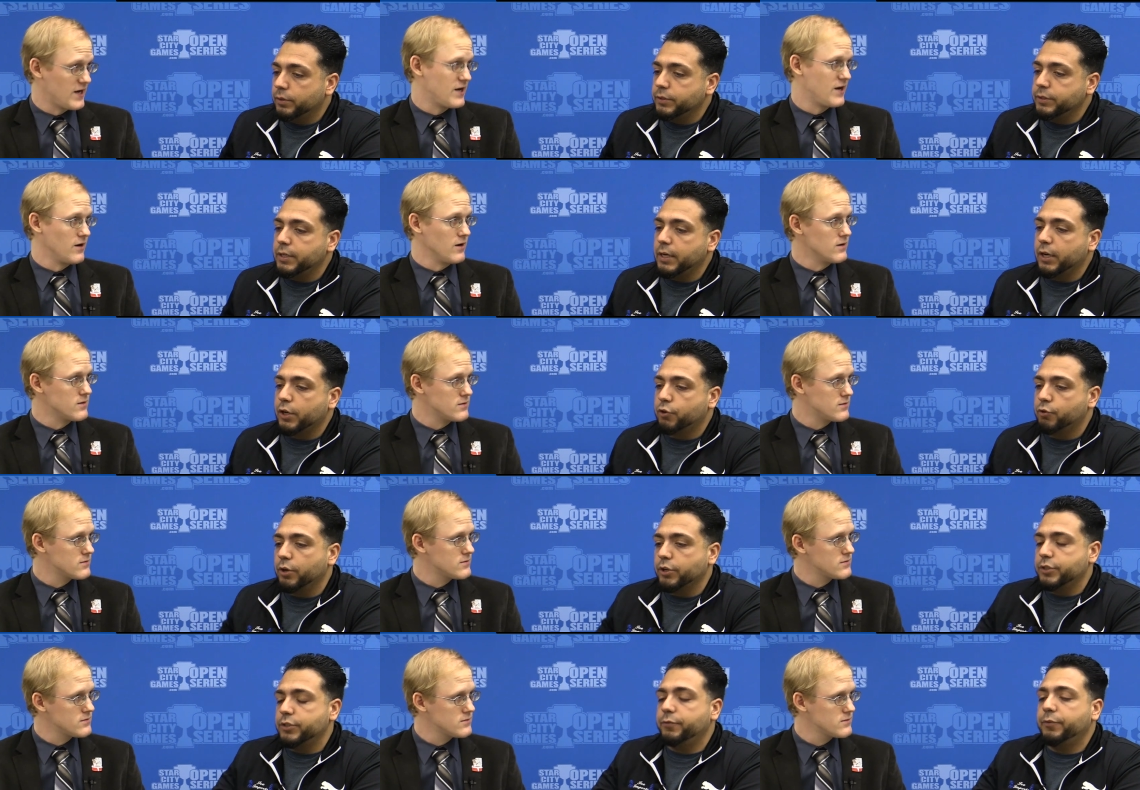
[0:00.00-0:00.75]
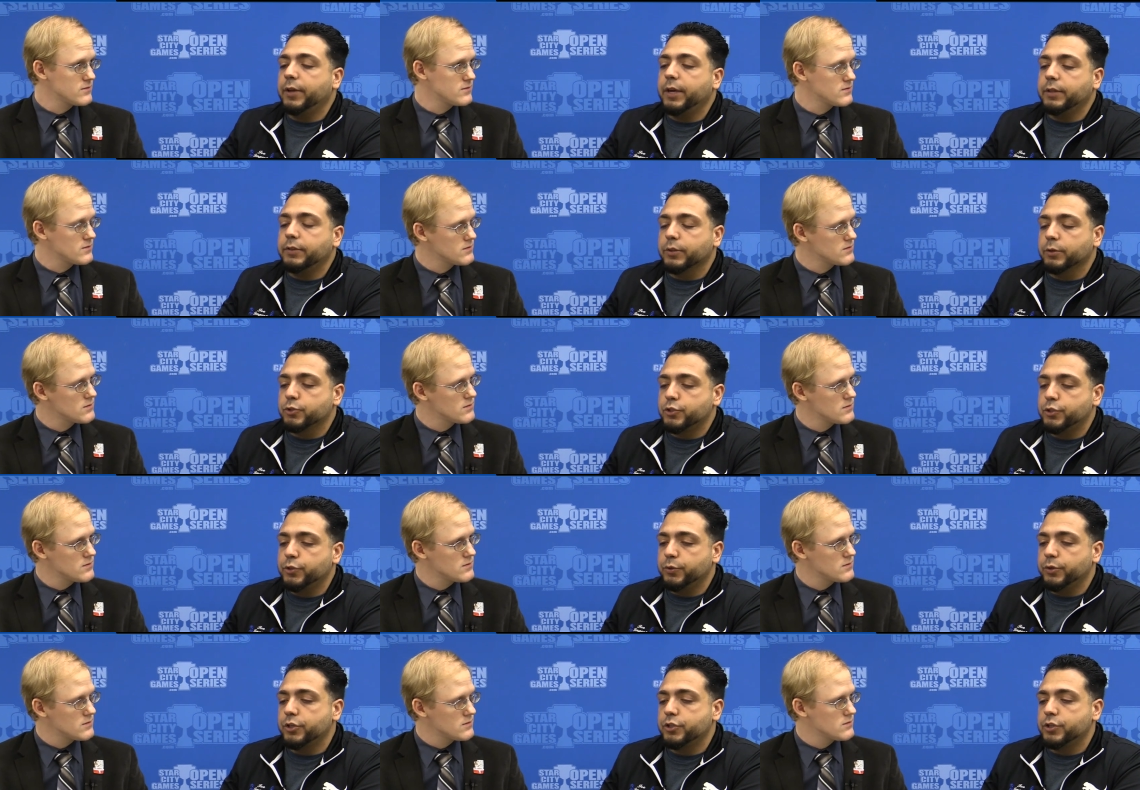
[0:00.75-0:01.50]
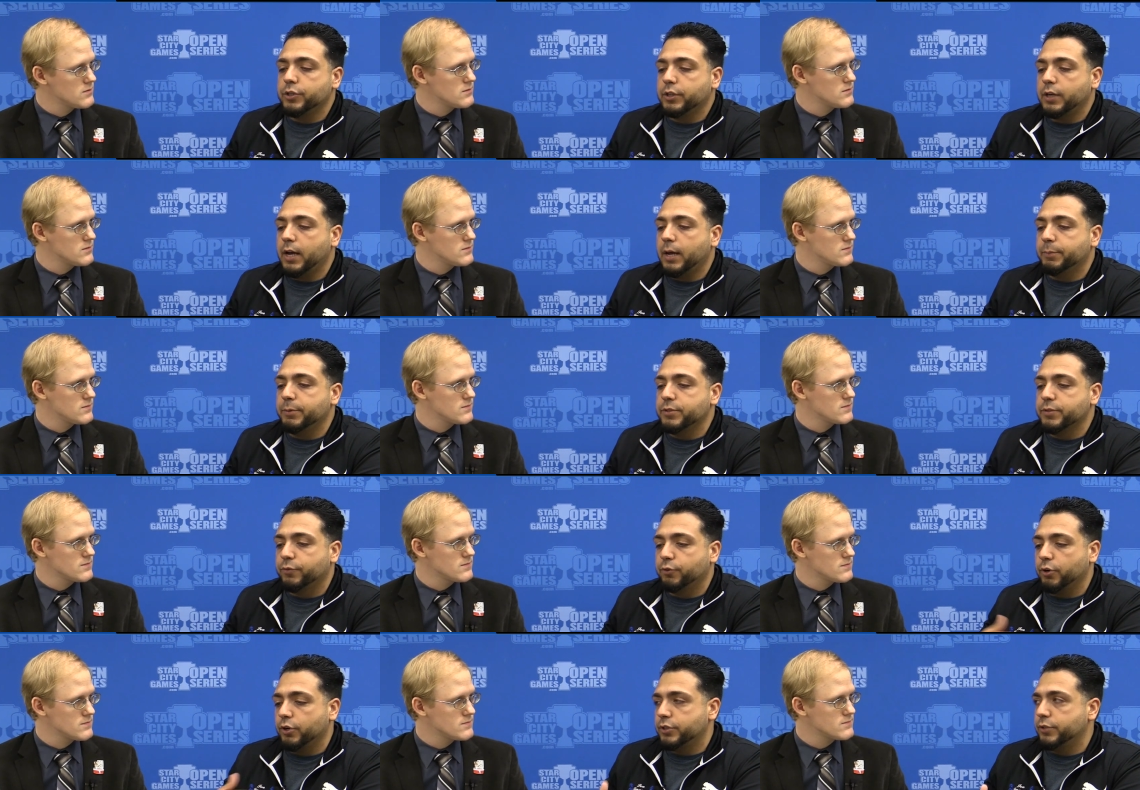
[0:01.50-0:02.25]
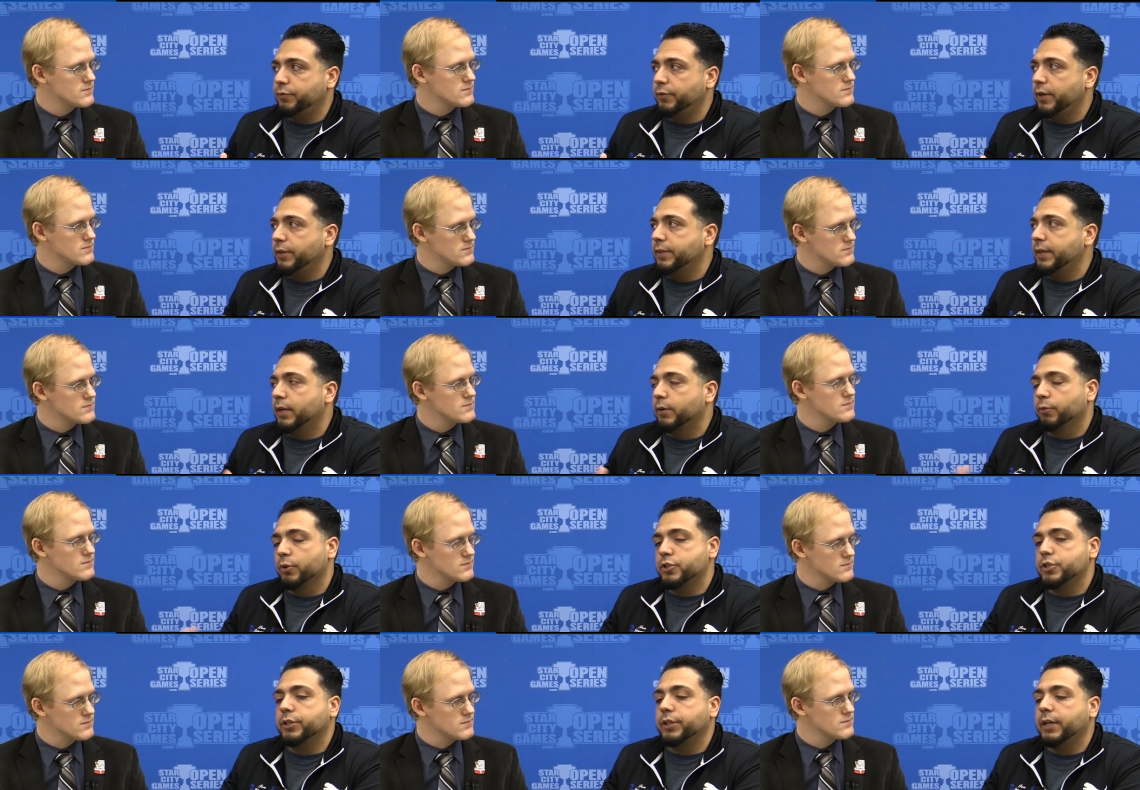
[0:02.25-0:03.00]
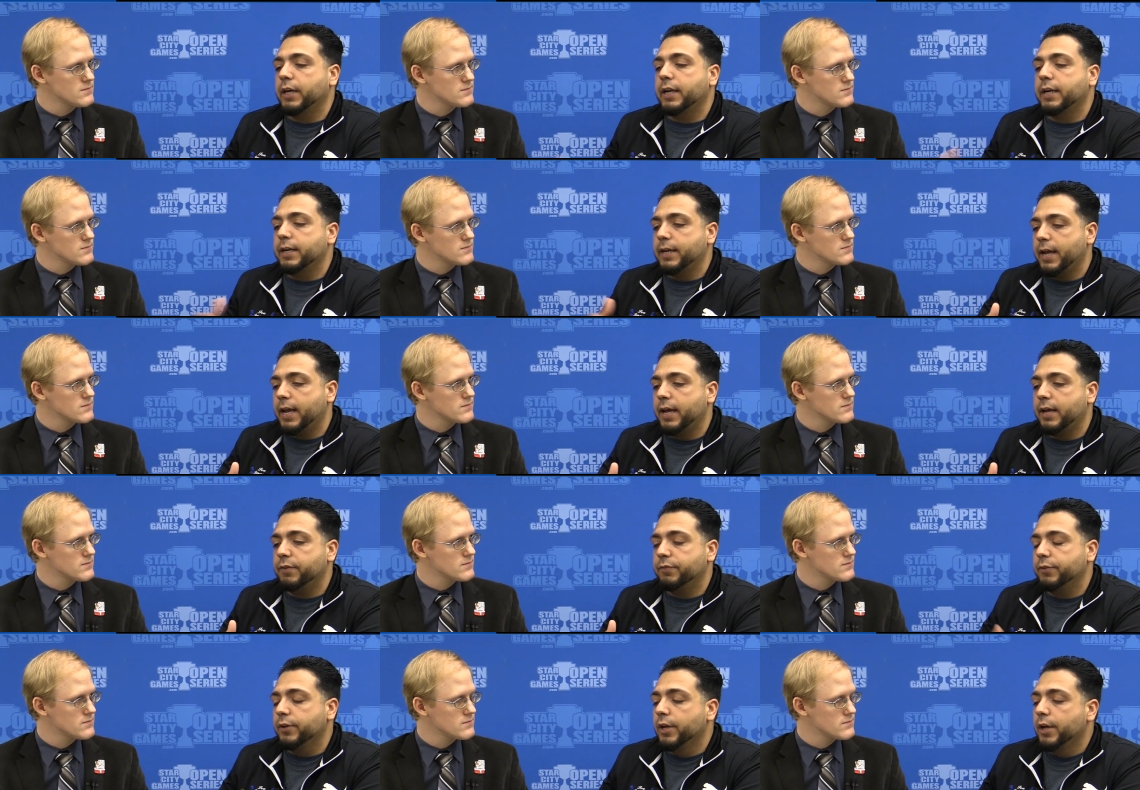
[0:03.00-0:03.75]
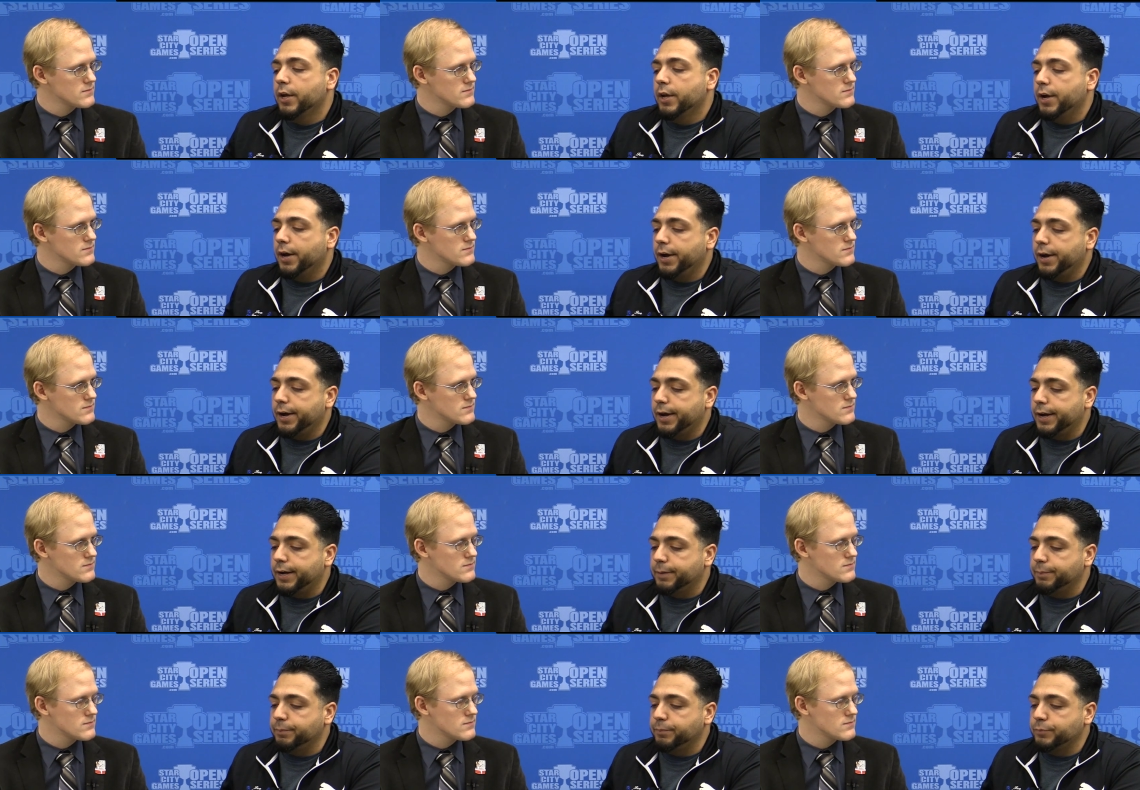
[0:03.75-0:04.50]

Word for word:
Speaker 1: here. Yeah, Crux of Fate. There's two additional copies of Crux of Fate that originally I didn't have, um,